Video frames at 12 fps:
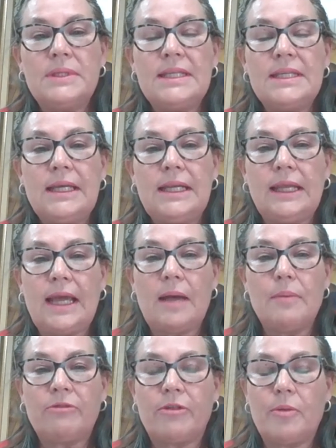particularly
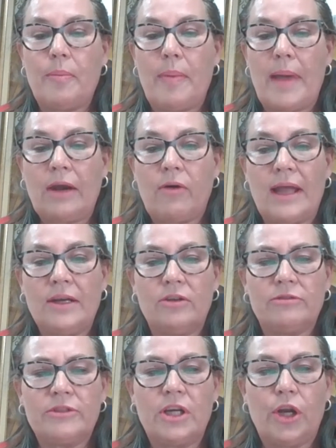coming from a background
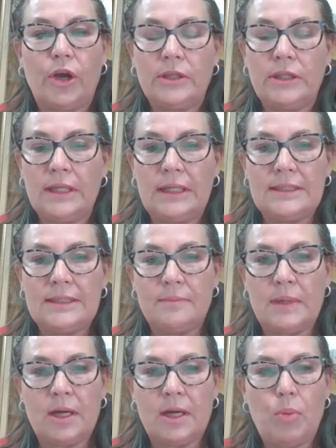of
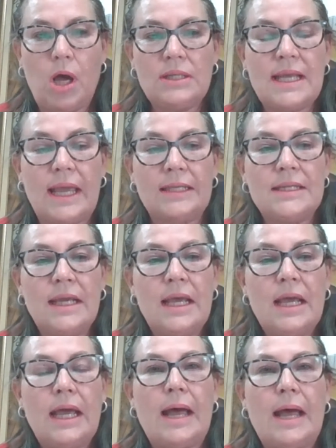colonialism and apartheid,
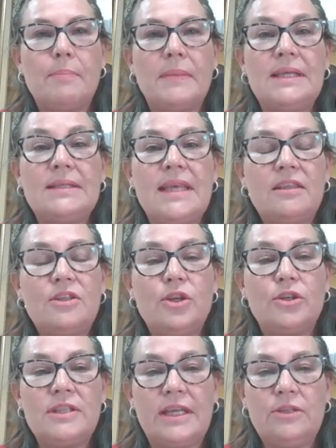is
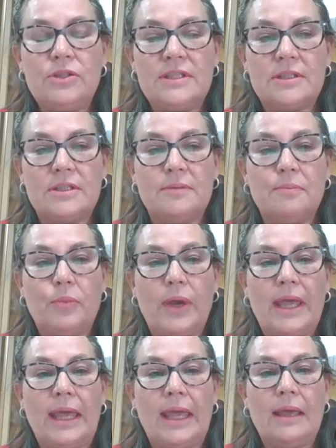ethnocentrism,
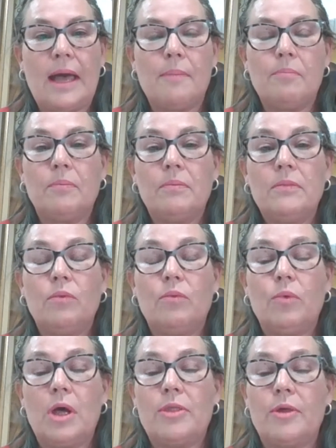where
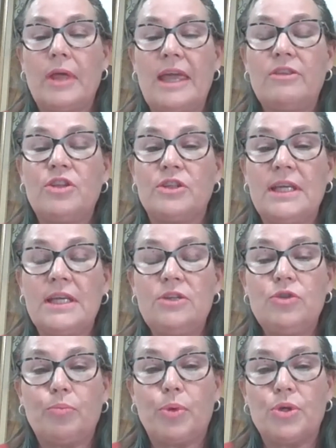the
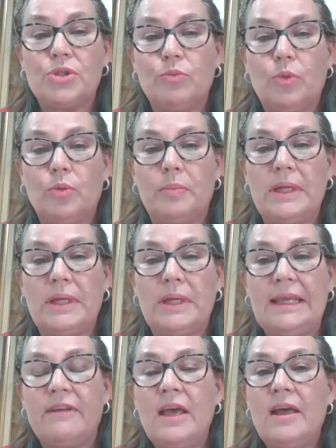ethnocentric person will
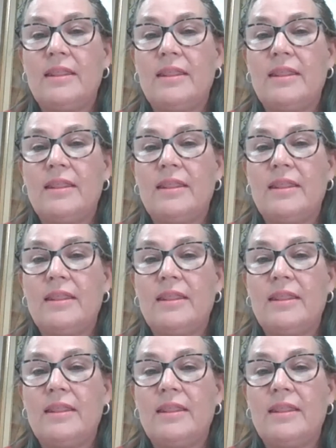believe